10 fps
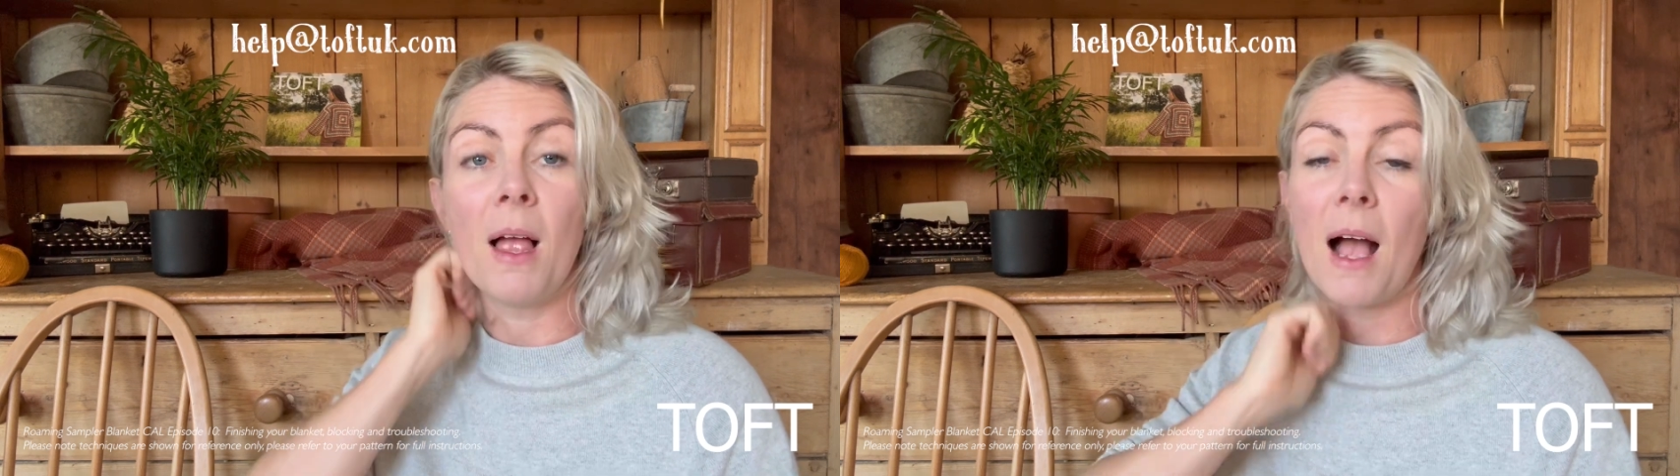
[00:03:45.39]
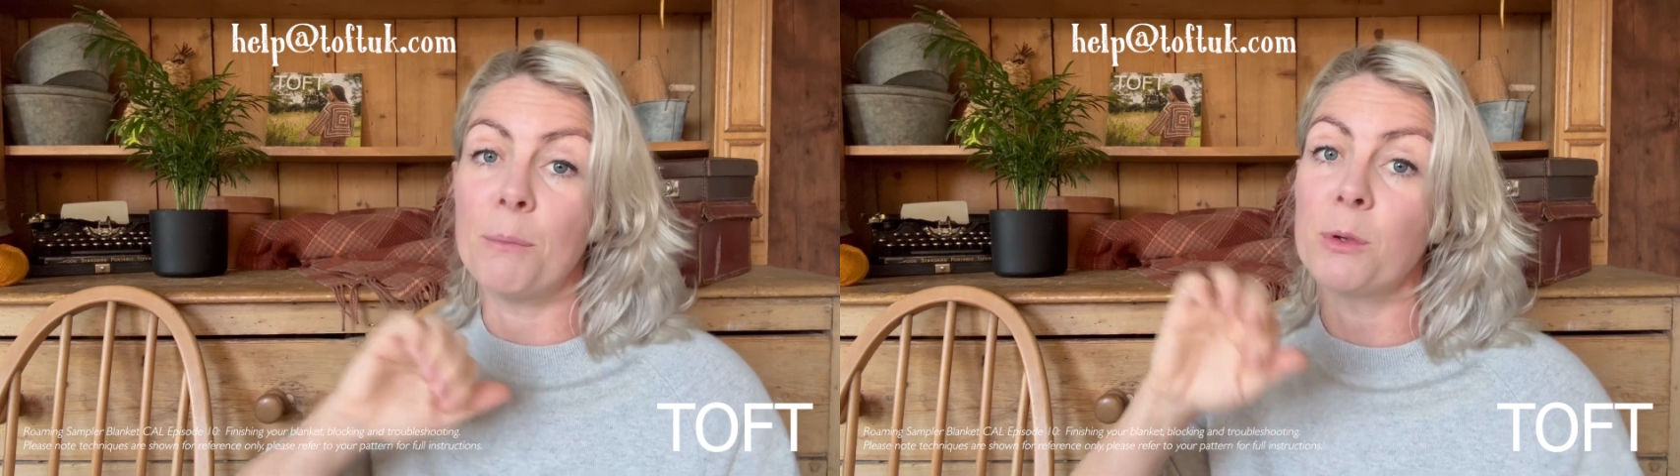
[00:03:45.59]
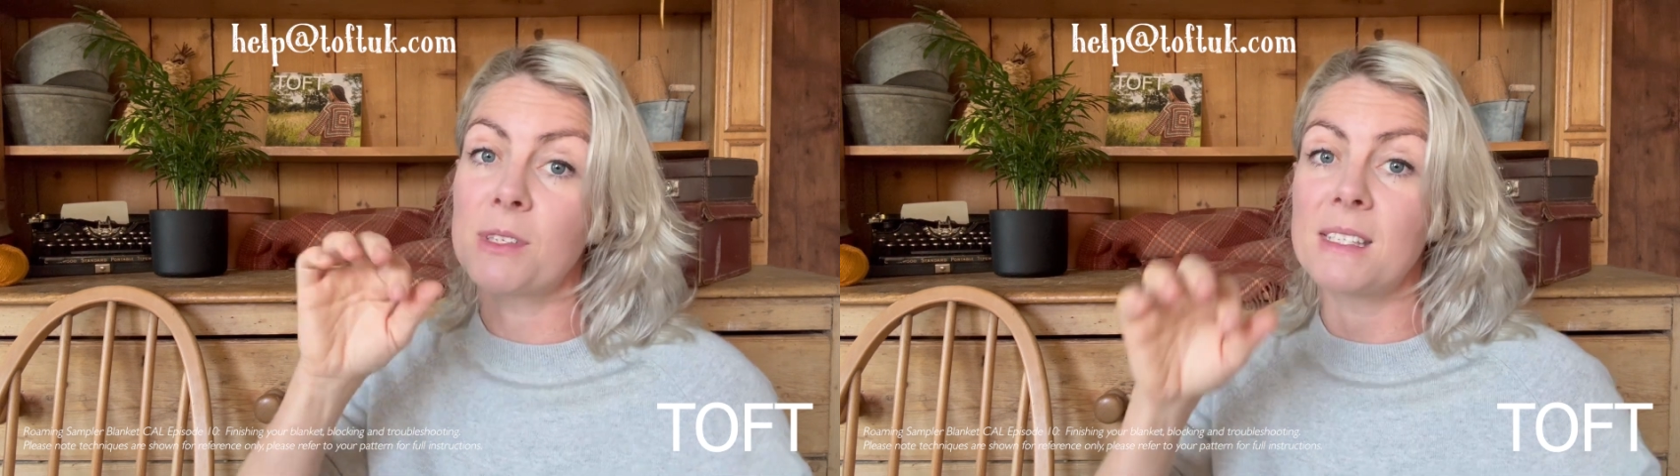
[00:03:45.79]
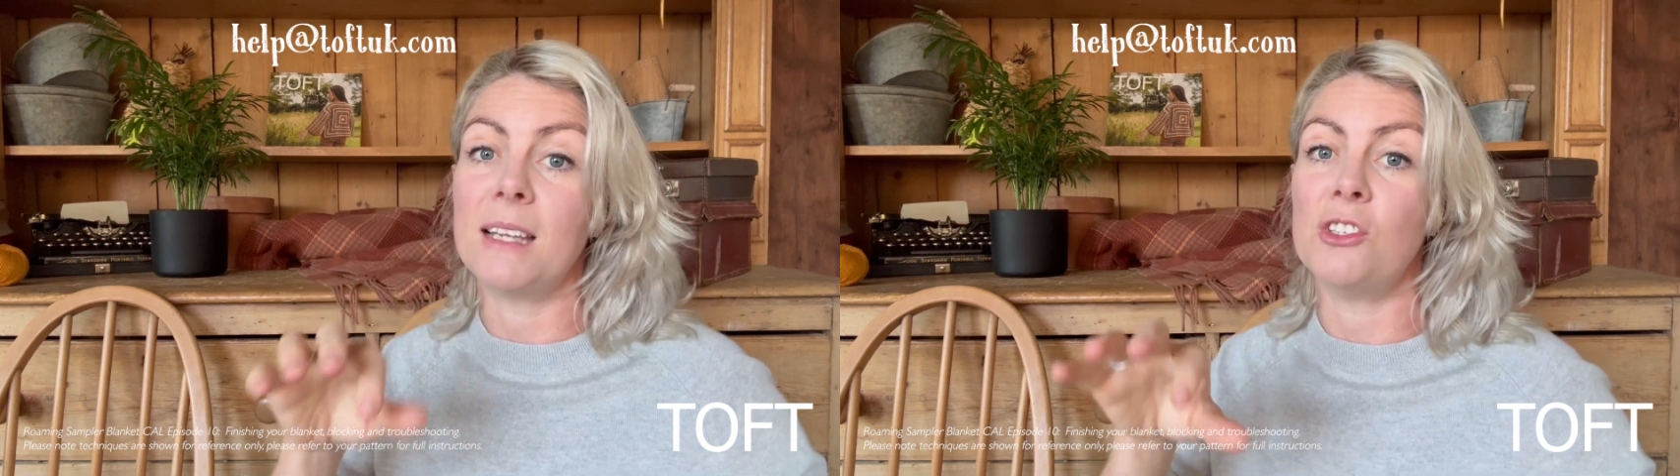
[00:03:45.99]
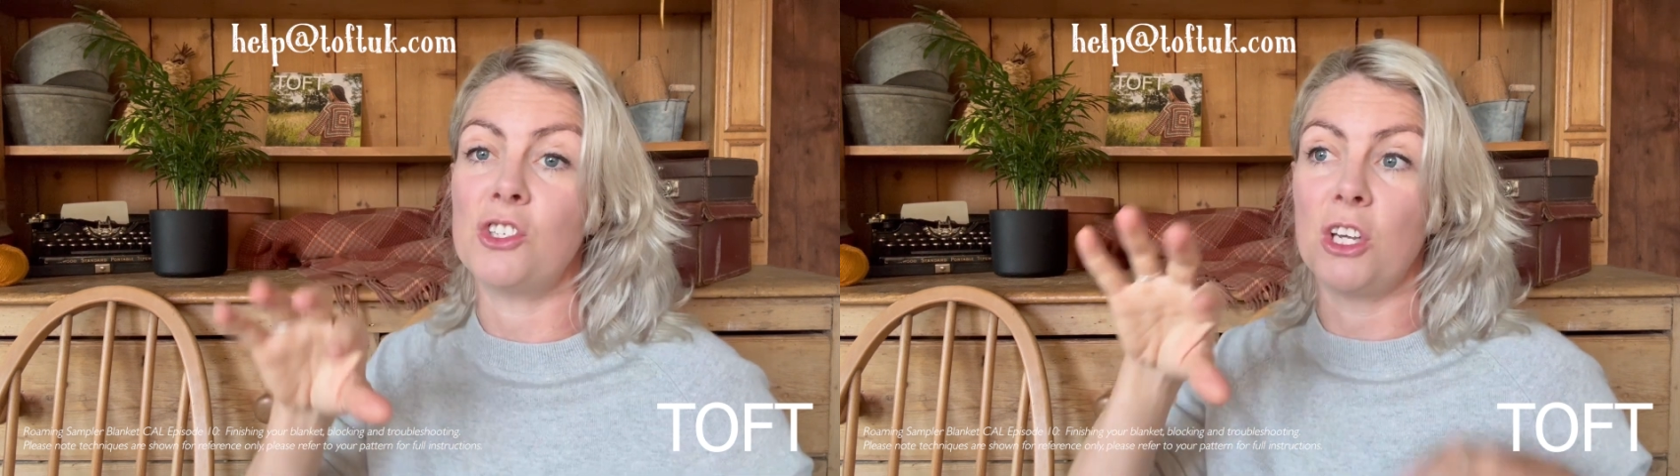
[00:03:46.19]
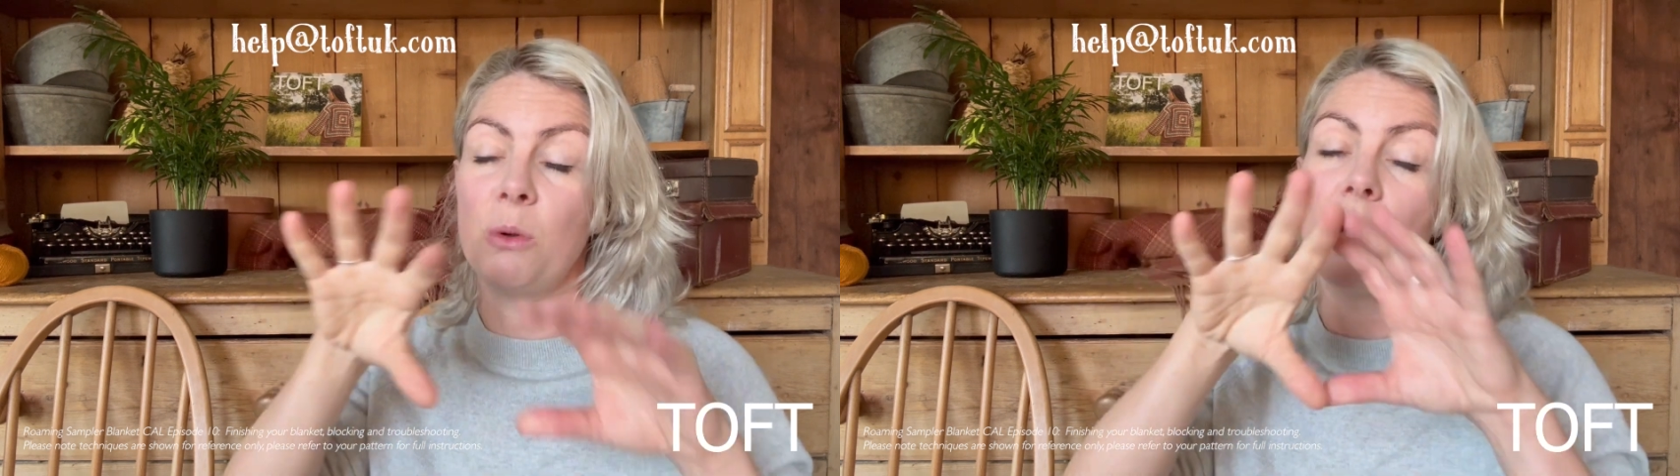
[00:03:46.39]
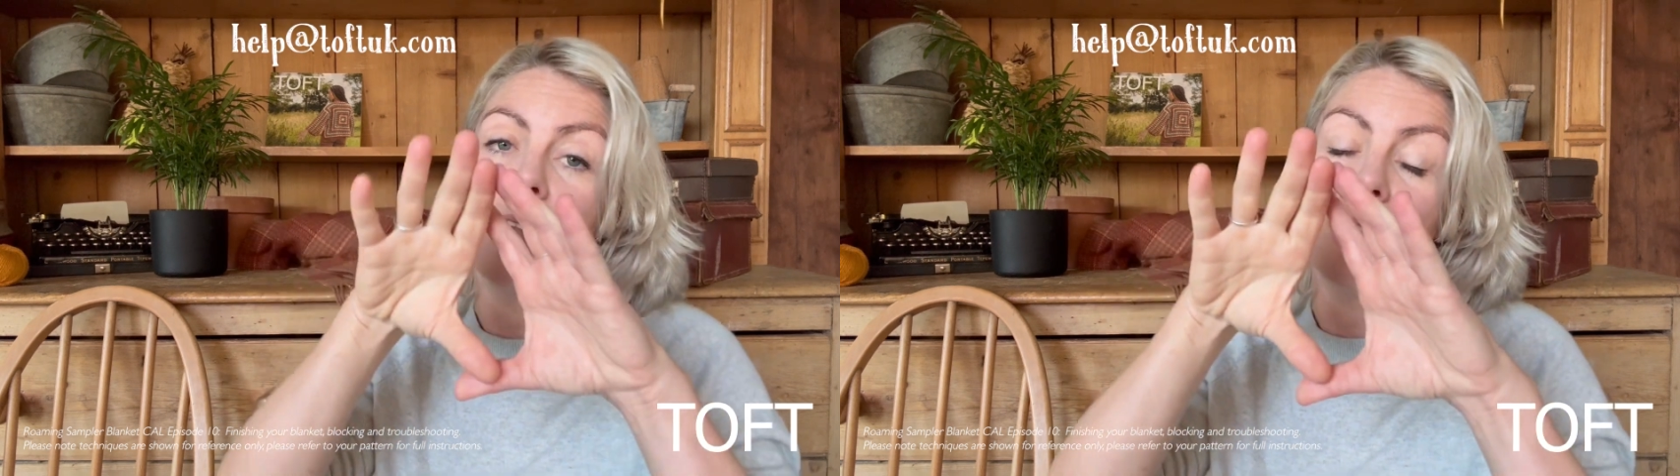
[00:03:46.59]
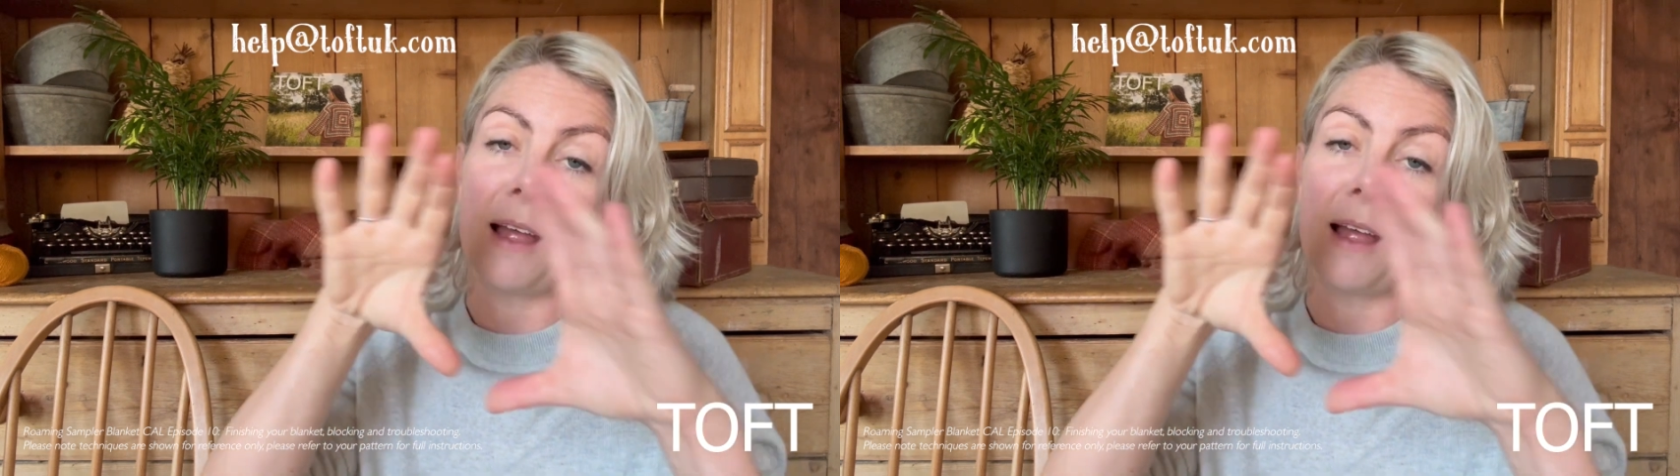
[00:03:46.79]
and we'll send you a